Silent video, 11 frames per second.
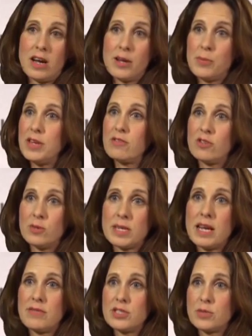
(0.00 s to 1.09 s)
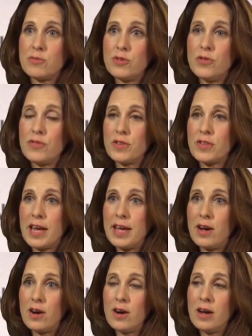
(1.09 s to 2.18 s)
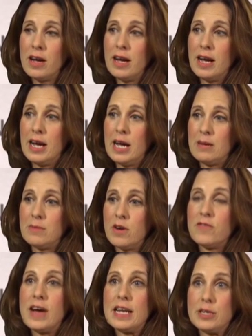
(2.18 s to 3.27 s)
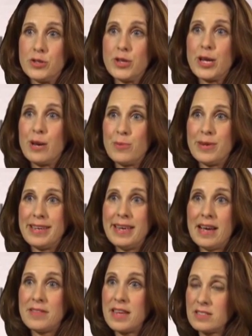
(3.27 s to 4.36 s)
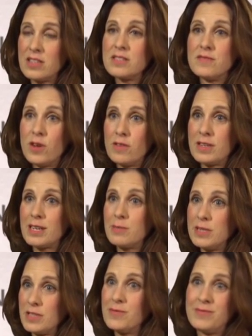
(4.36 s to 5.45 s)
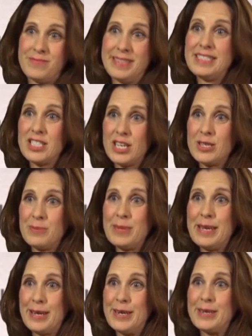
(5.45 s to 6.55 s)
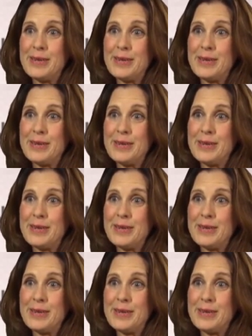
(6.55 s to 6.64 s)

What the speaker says: IP groups are having to prove that they are of value to the company, and that does involve a little bit of internal PR.